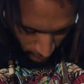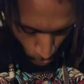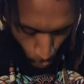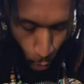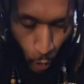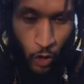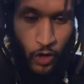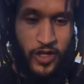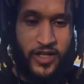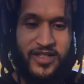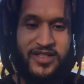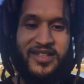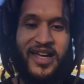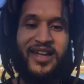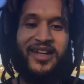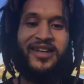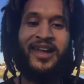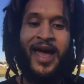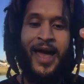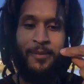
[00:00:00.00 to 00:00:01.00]
the organs that
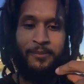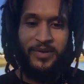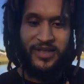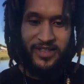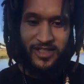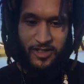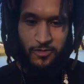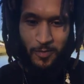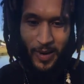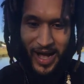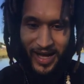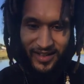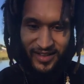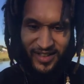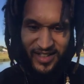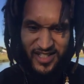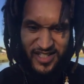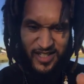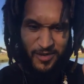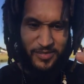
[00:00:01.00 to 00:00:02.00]
inhabit this body.
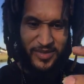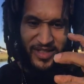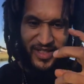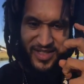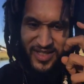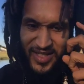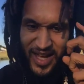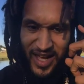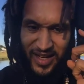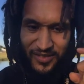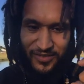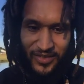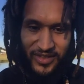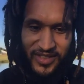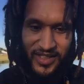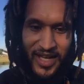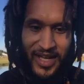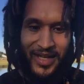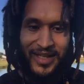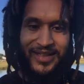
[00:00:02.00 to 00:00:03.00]
There's something inside of us
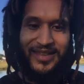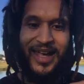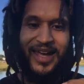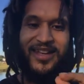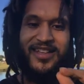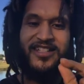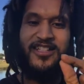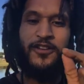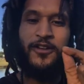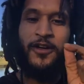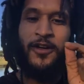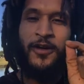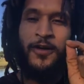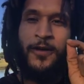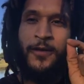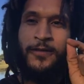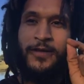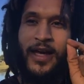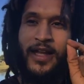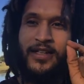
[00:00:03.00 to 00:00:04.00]
that is
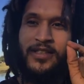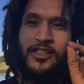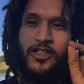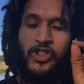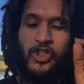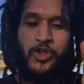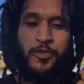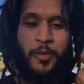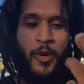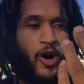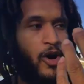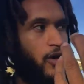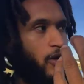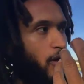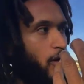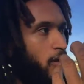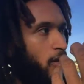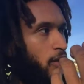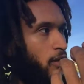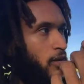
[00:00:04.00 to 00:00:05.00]
a spark.
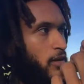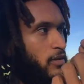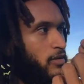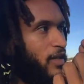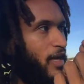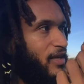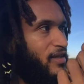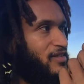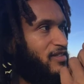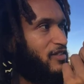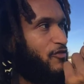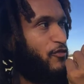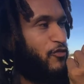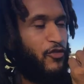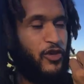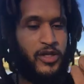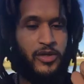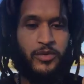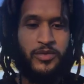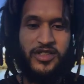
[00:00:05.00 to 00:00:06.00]
That is a
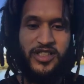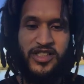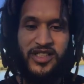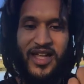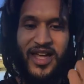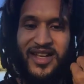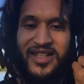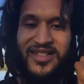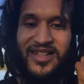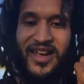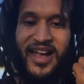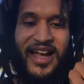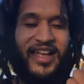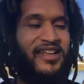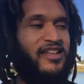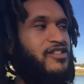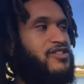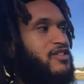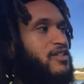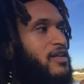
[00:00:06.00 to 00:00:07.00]
frequency. That is an
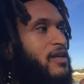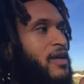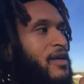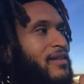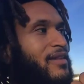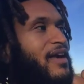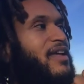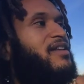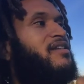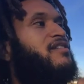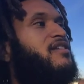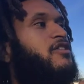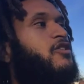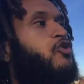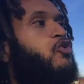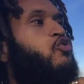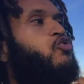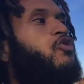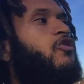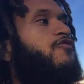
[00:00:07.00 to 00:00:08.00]
energy. That is a
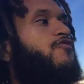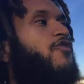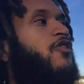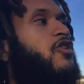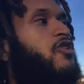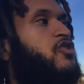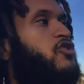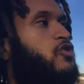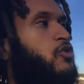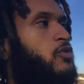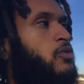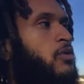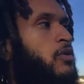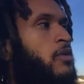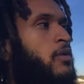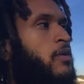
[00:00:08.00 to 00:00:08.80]
universal